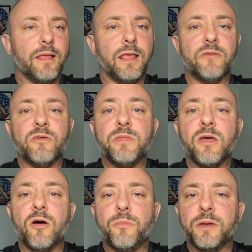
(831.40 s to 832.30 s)
Give them
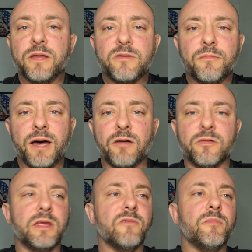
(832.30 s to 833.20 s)
the opening to
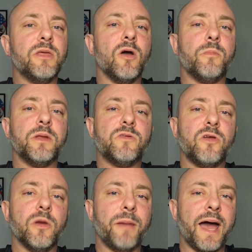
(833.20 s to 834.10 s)
mount, give them the opening
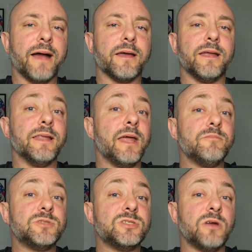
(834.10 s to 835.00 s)
to your back, and let
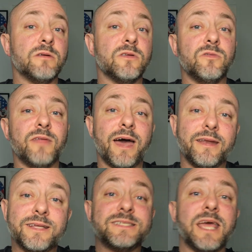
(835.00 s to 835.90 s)
them start to do that
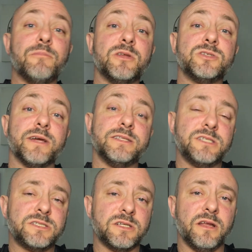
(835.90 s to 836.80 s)
and escape the
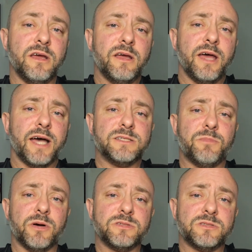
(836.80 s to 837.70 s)
transition, as
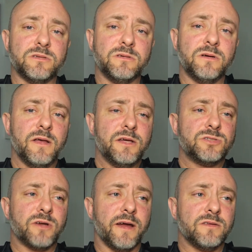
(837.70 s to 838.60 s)
opposed to
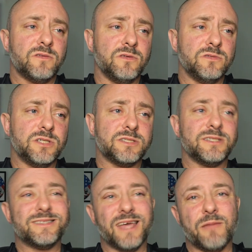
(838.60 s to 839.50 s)
trying to just
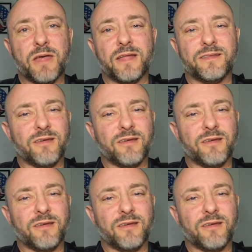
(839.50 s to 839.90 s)
escape that